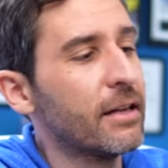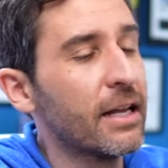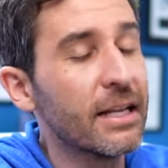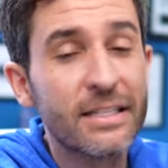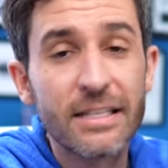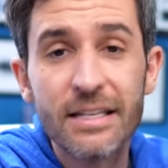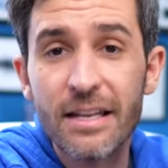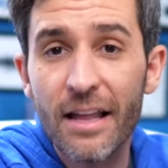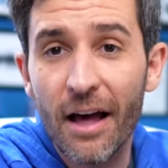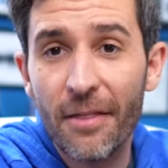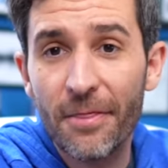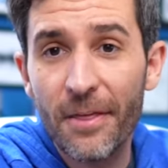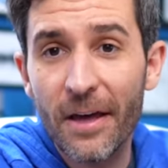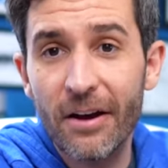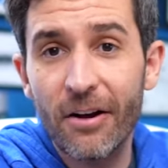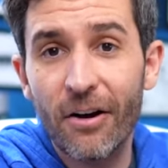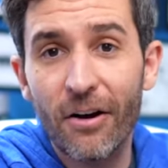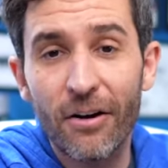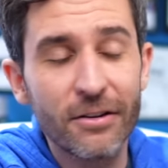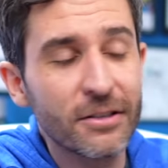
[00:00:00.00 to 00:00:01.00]
it's not that
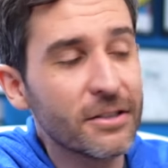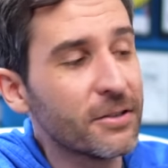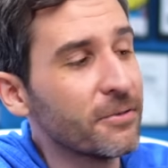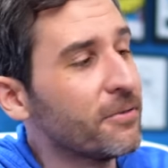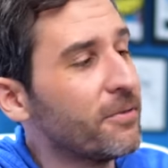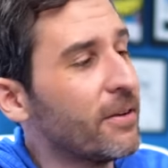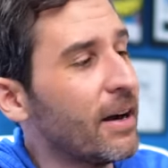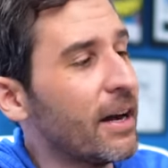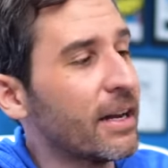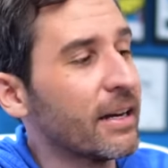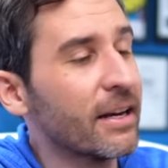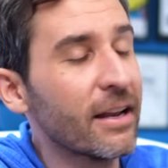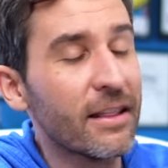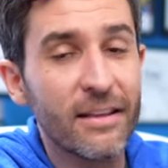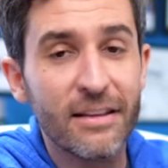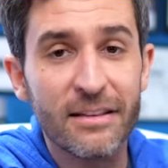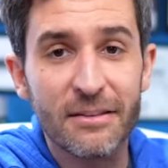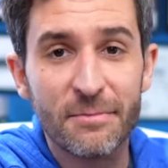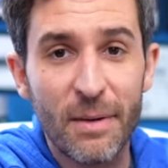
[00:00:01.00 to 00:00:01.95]
hard to find these